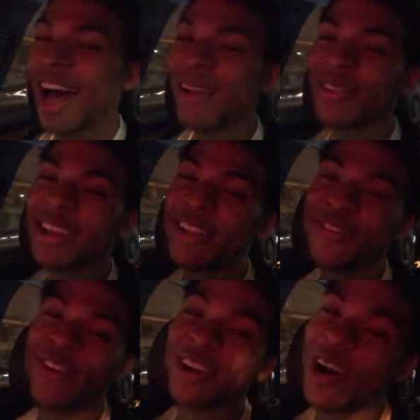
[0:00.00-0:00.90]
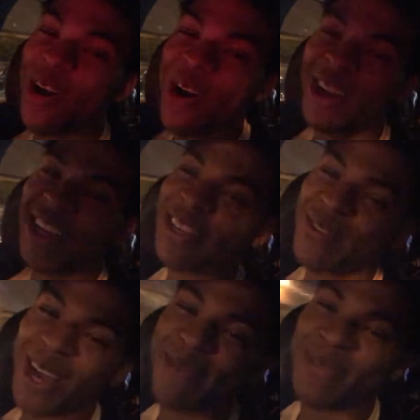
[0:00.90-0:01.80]
I'm trying to fuck all these
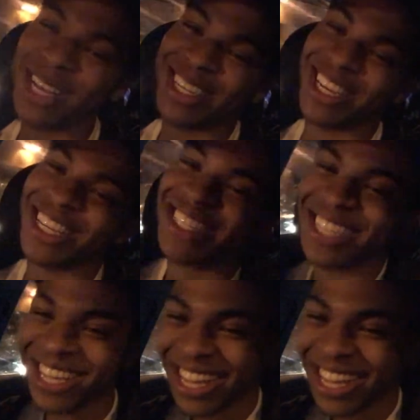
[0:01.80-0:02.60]
white bitches.